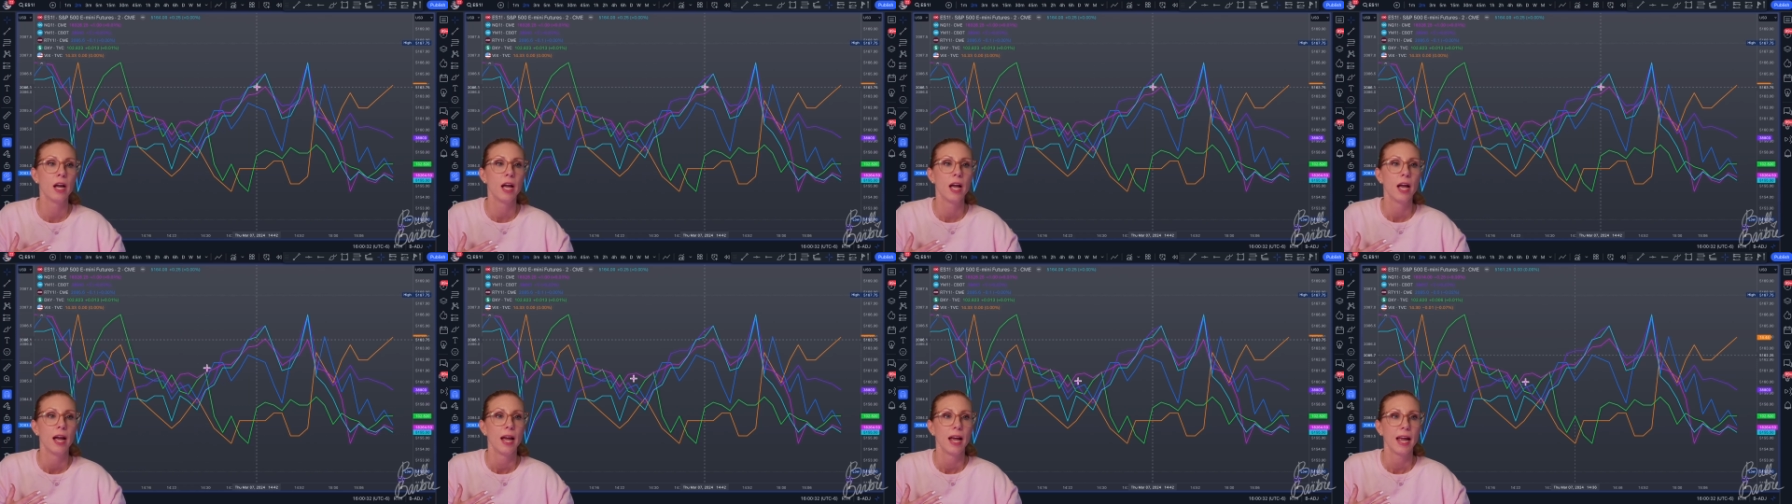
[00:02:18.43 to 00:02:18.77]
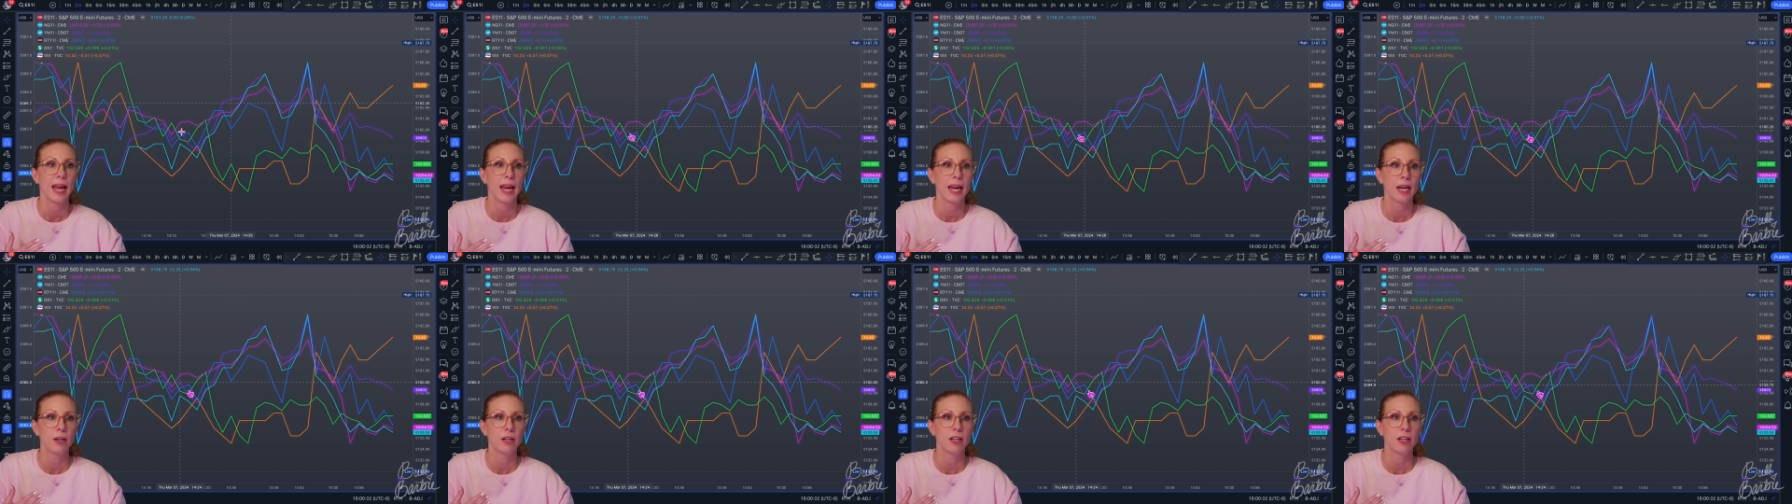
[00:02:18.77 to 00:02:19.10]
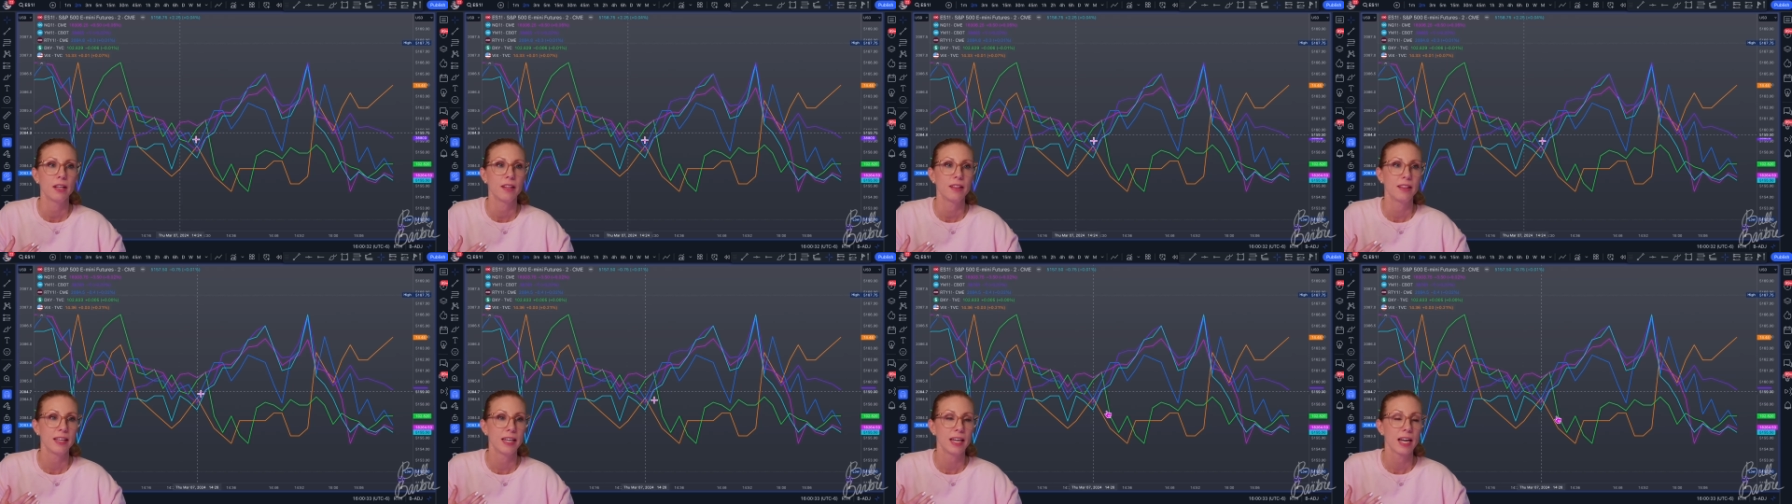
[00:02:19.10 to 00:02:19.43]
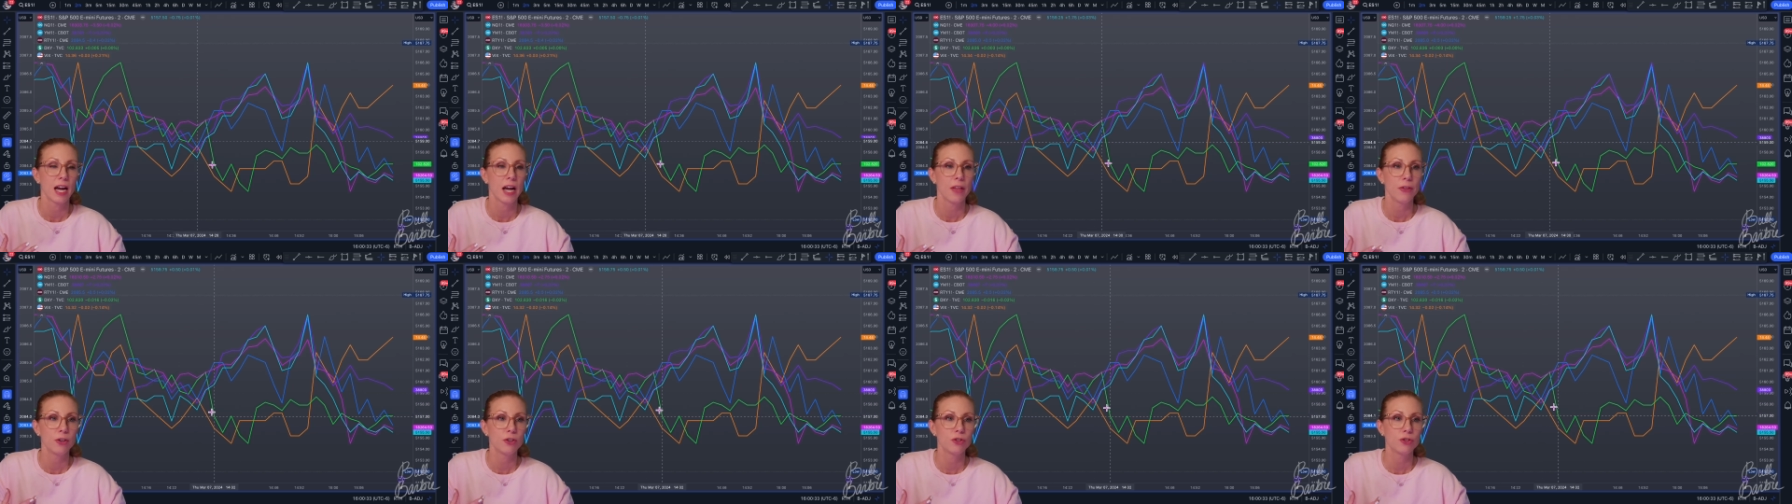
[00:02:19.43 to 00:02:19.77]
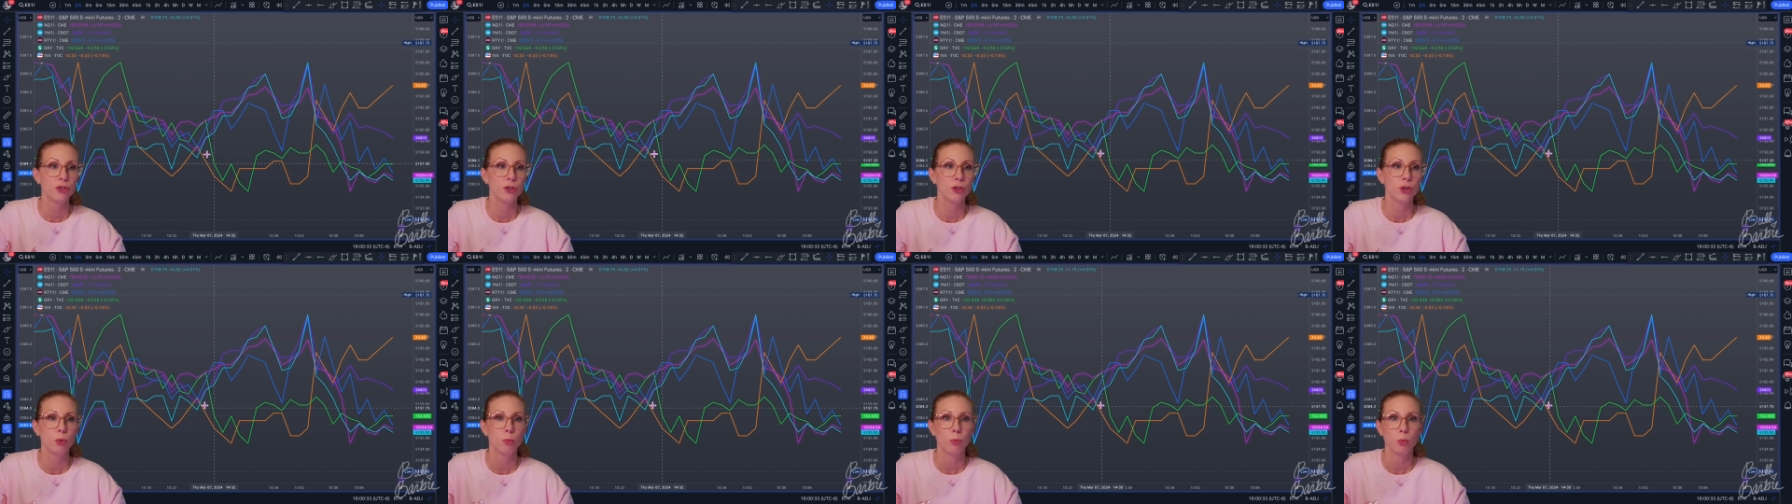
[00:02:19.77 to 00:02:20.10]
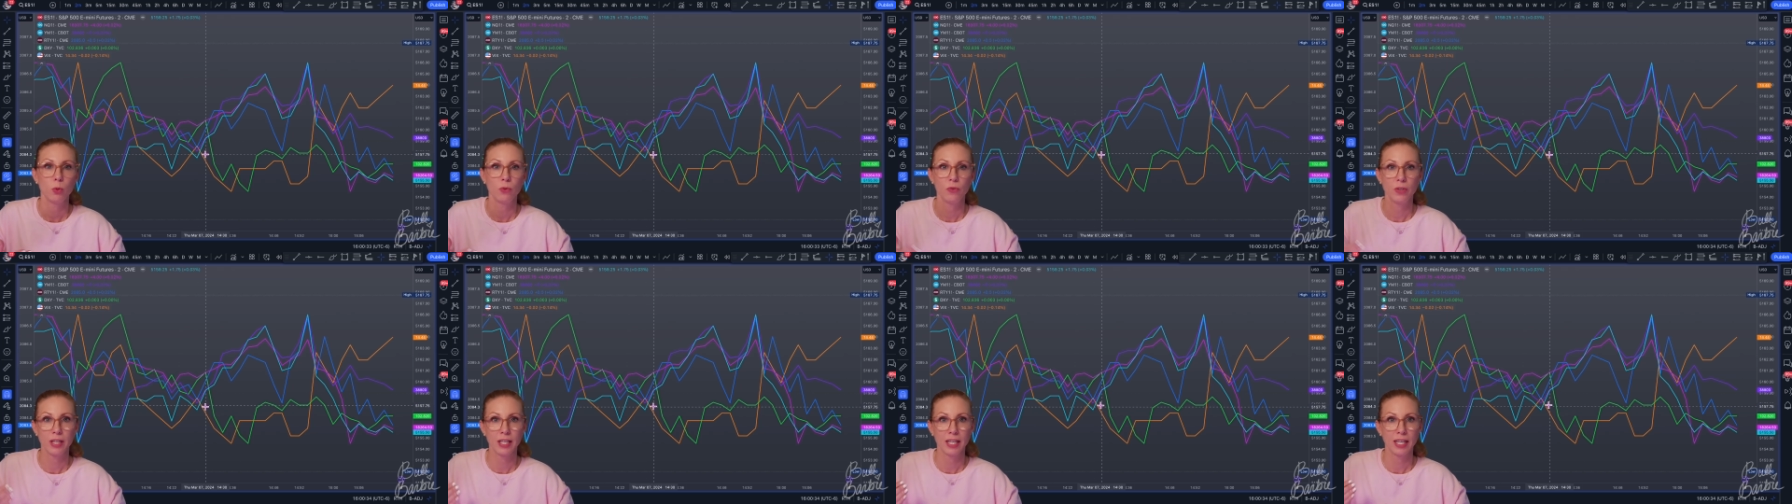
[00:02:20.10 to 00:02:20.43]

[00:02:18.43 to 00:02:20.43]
and the other two moving